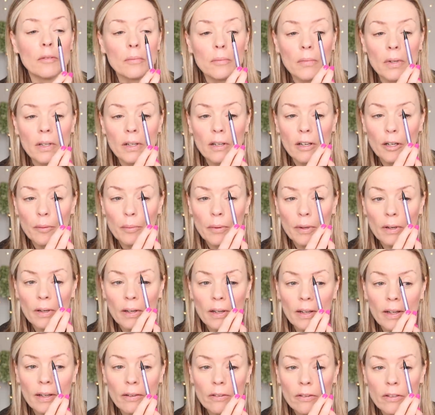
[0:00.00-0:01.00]
my
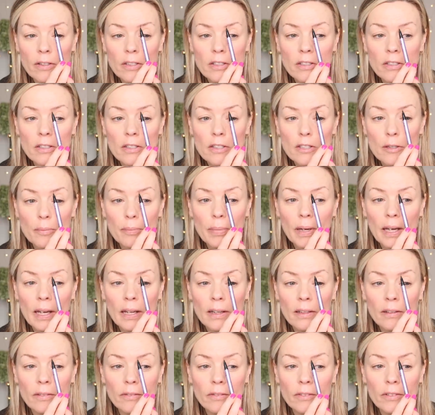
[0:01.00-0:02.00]
eyebrow hair or it's just the
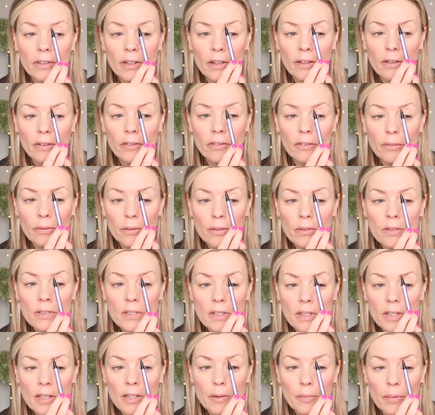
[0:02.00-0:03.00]
pattern of growth, we'll
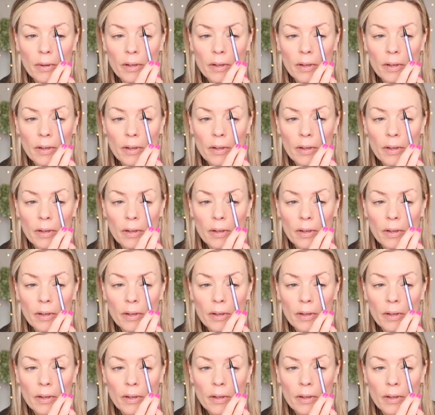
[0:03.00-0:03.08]
see.